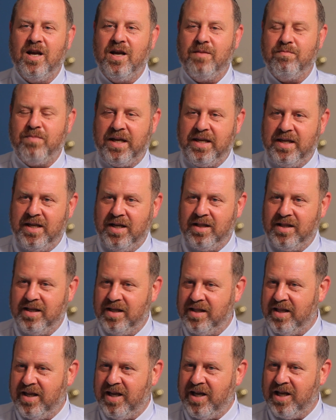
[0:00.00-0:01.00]
by killing
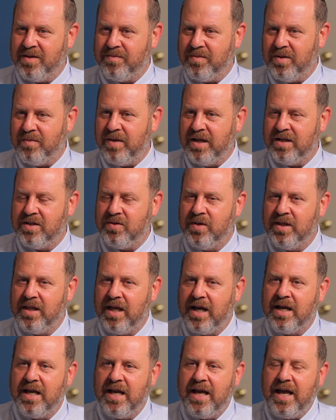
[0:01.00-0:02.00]
the animal, by doing that?
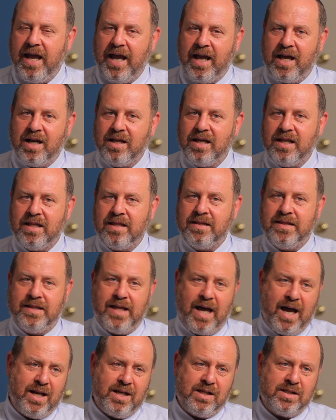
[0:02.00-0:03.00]
And
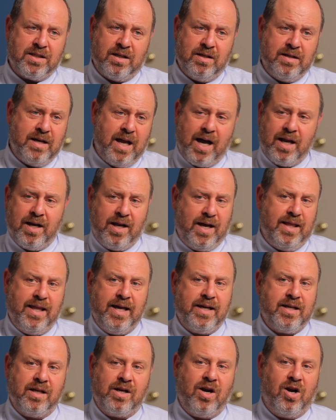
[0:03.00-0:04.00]
that is a
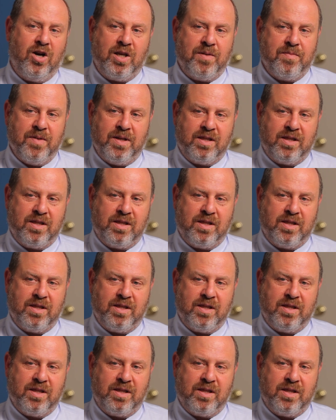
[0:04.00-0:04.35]
non-halachic argument.